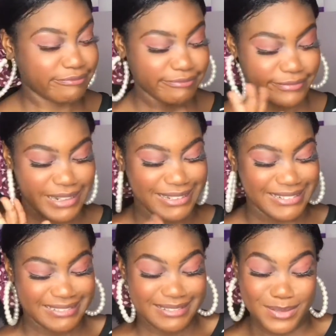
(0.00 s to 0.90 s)
Nah.
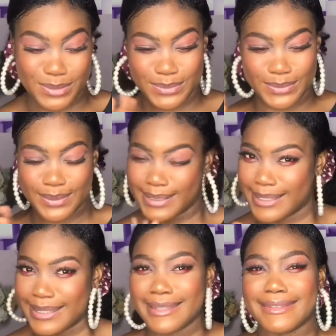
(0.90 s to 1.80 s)
So
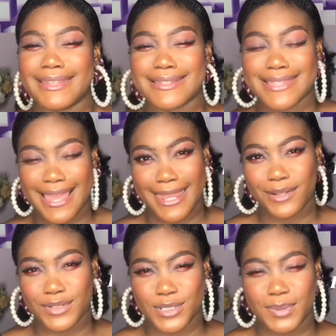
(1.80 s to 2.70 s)
yes, I like
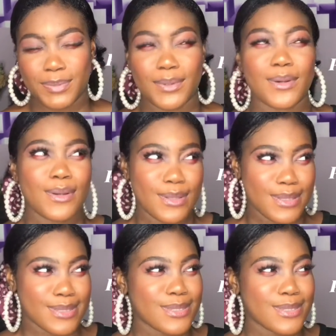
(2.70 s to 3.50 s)
rich people because